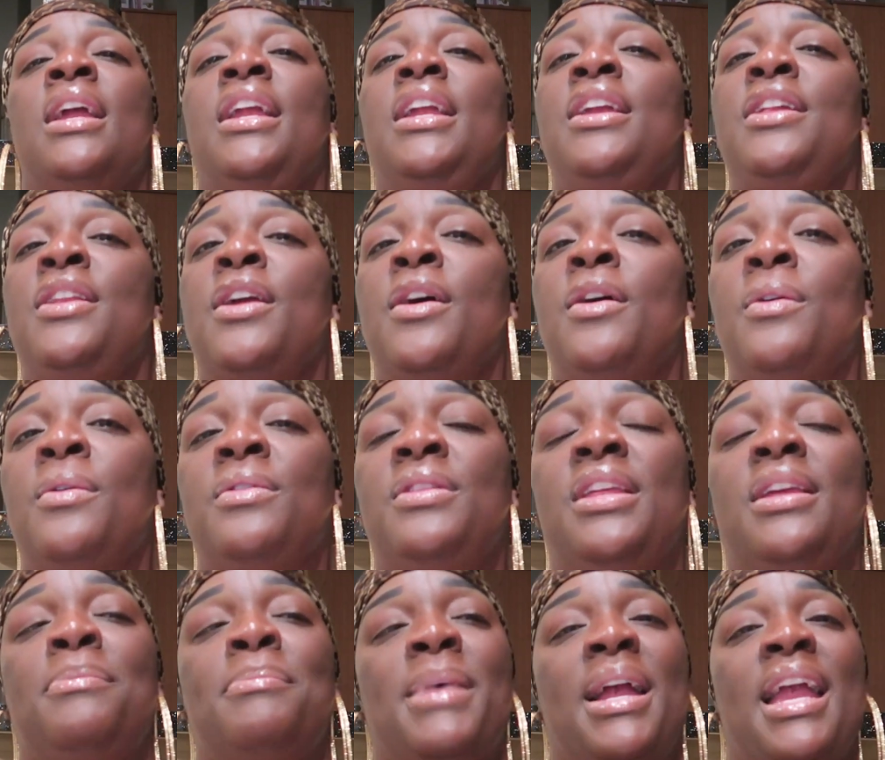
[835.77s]
You know,
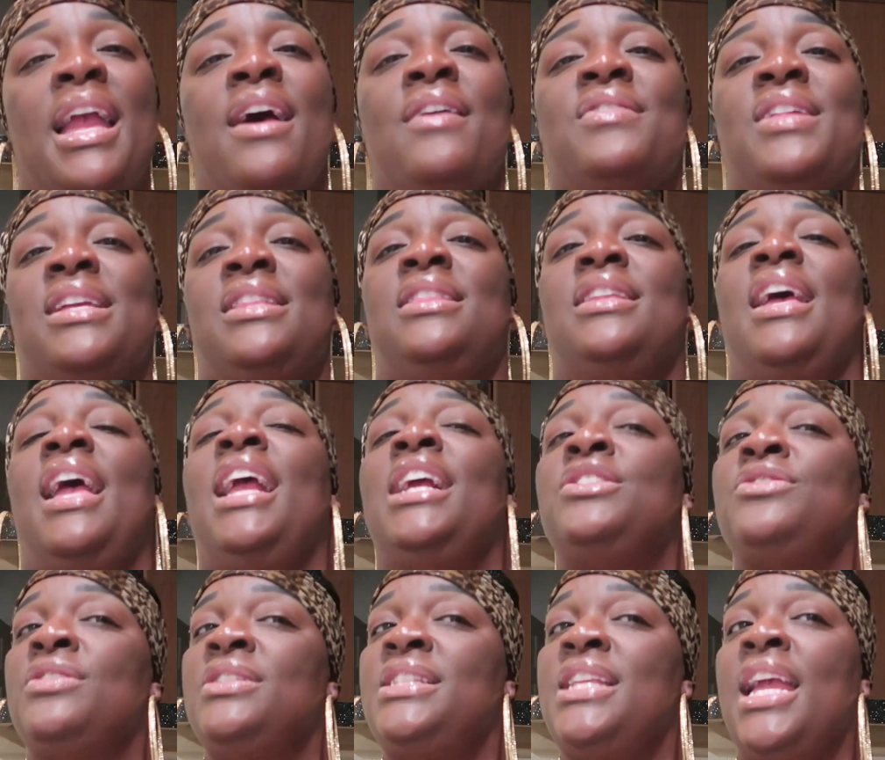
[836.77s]
they might have like the
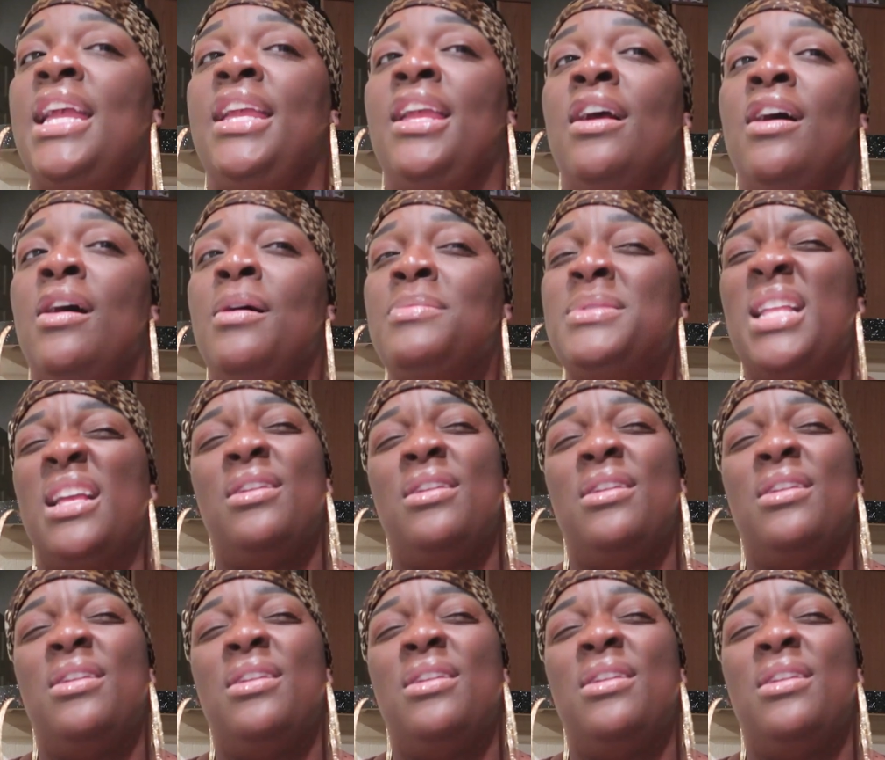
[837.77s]
extra saggy arms.